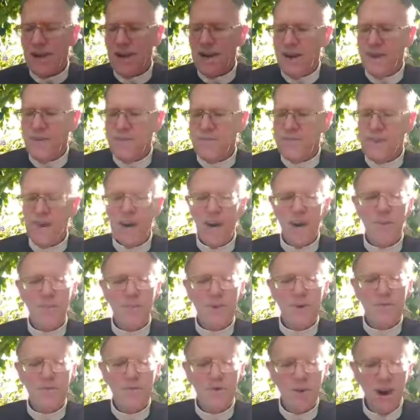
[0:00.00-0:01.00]
If thou
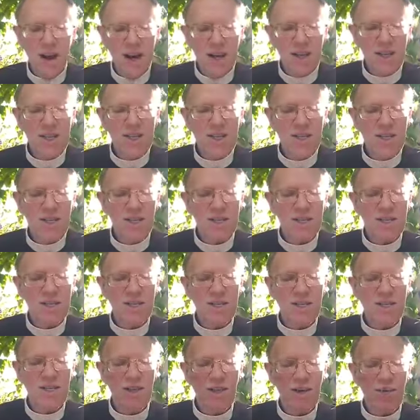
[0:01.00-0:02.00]
be
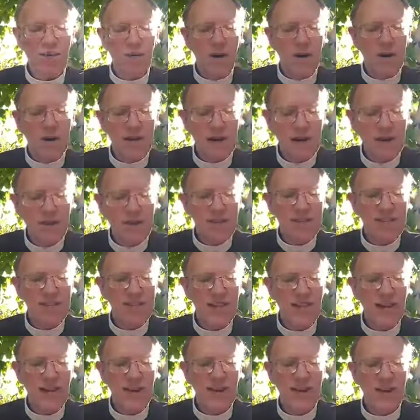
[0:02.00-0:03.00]
righteous, what givest
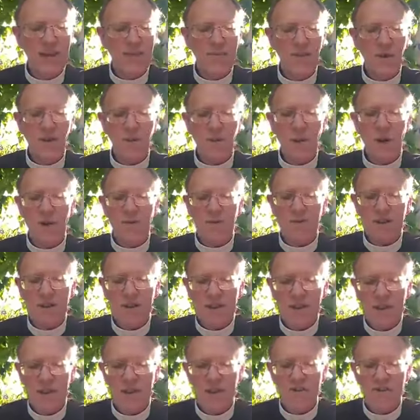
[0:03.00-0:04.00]
thou him? Or what
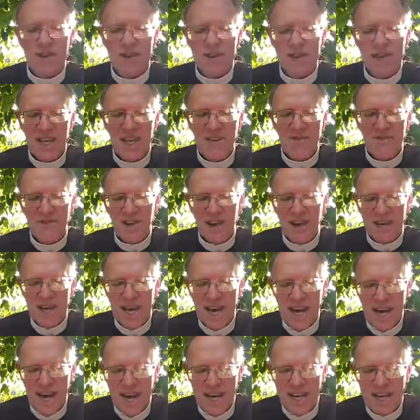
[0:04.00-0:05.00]
receivest he of thine
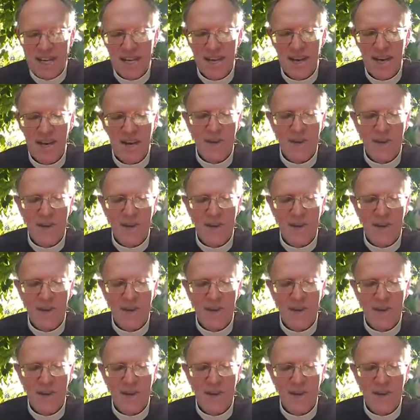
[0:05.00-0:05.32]
hand?